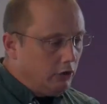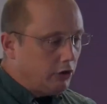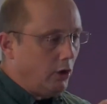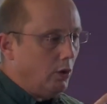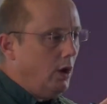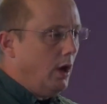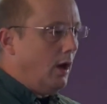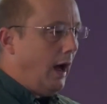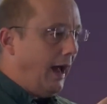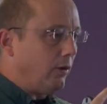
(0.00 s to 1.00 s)
So
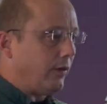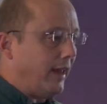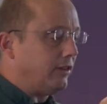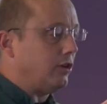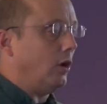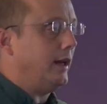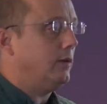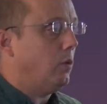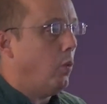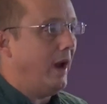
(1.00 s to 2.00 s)
out of that
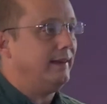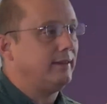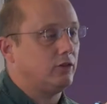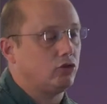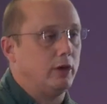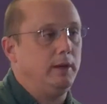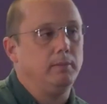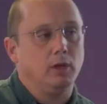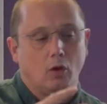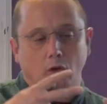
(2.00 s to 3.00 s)
solid waste
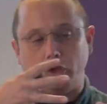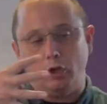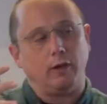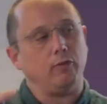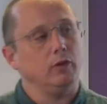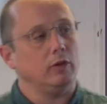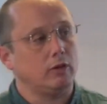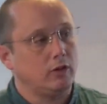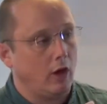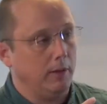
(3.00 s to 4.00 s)
stream, you've got two
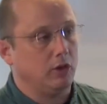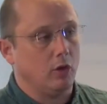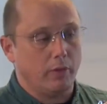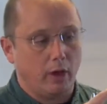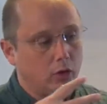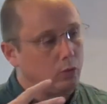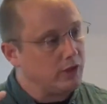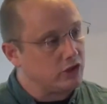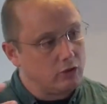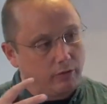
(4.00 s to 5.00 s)
different types. You've got those
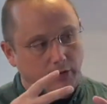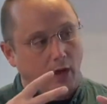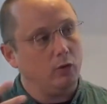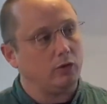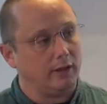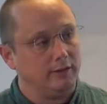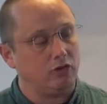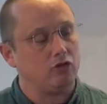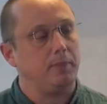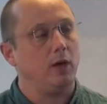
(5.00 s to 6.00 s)
which float and
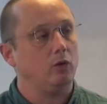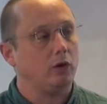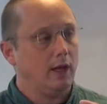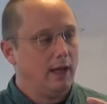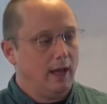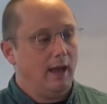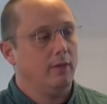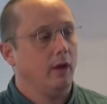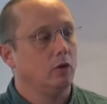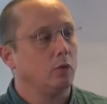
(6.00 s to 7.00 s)
distribute,
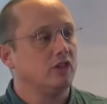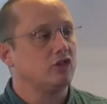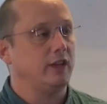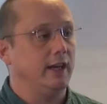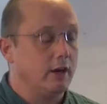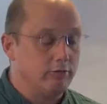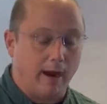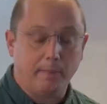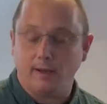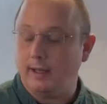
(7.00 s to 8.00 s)
and those which sink
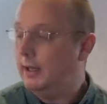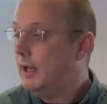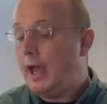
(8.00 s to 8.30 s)
rapidly.